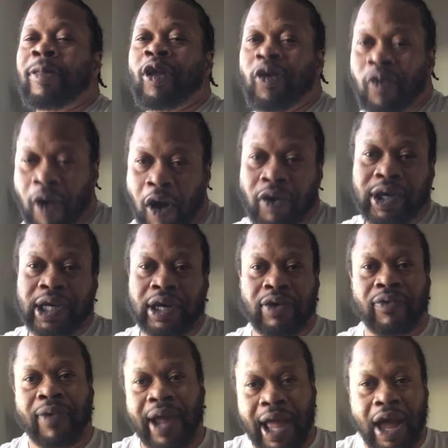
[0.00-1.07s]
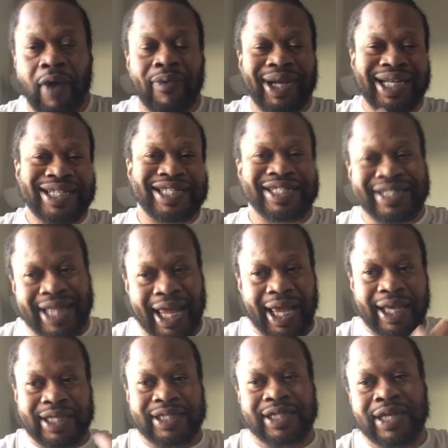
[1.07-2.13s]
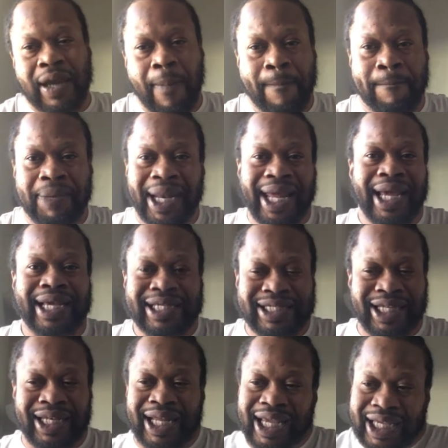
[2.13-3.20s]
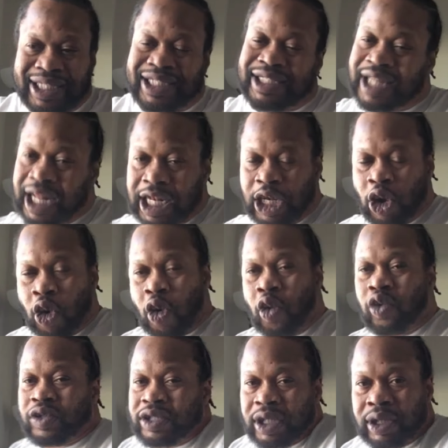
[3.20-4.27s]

walking around with the sticks and the blicks and the extendos,